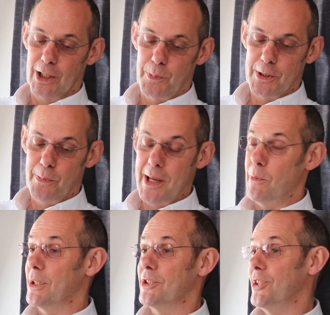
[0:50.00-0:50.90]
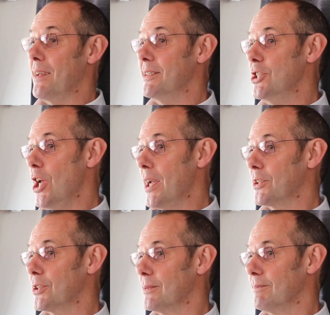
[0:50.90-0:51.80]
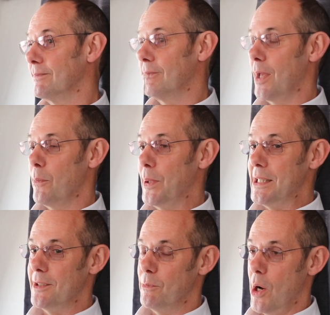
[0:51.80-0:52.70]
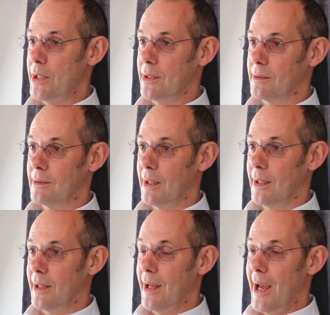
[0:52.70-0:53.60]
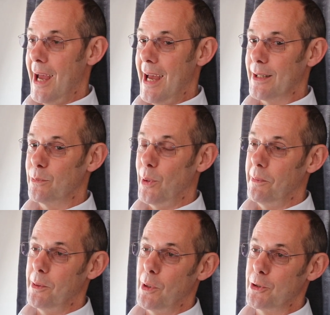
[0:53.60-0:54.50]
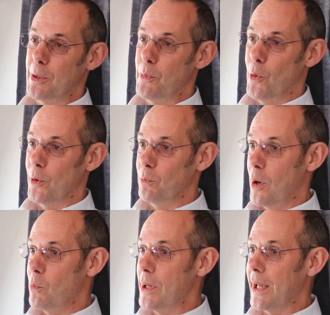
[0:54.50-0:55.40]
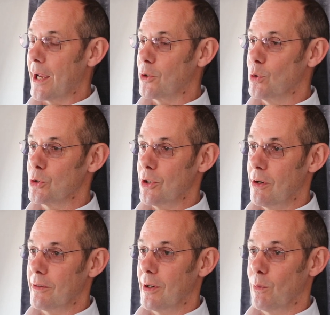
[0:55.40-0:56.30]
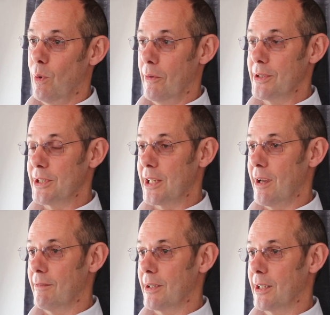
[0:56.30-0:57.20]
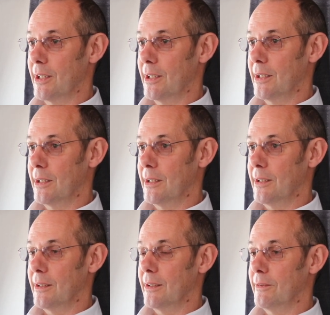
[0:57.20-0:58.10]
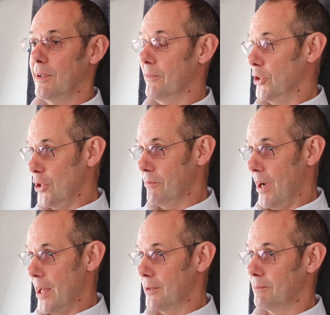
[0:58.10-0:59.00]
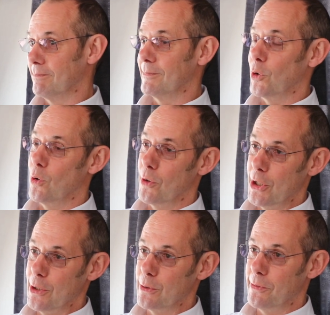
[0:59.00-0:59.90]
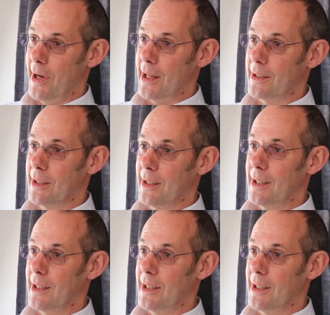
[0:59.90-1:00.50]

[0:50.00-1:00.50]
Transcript: I suppose the main one, safety checks, peace of mind, and probably the most important one we get caught on, warranty cover. If you have a new van or a used van,